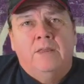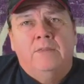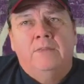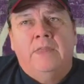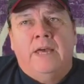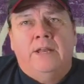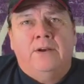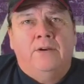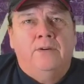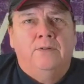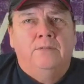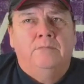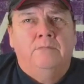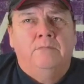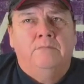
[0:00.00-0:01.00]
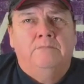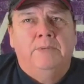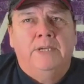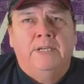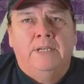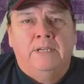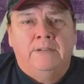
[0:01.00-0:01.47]
that are
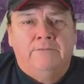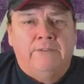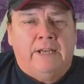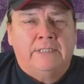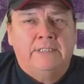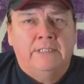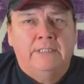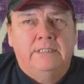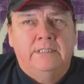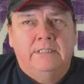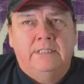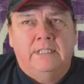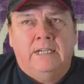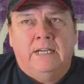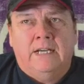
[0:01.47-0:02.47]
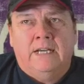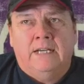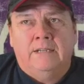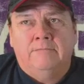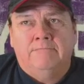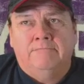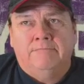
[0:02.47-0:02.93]
being infected
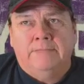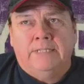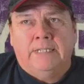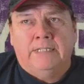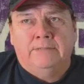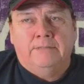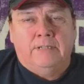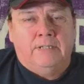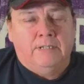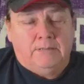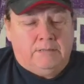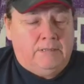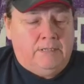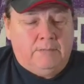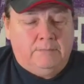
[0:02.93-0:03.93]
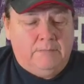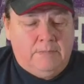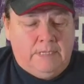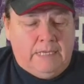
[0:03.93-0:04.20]
um, and are, are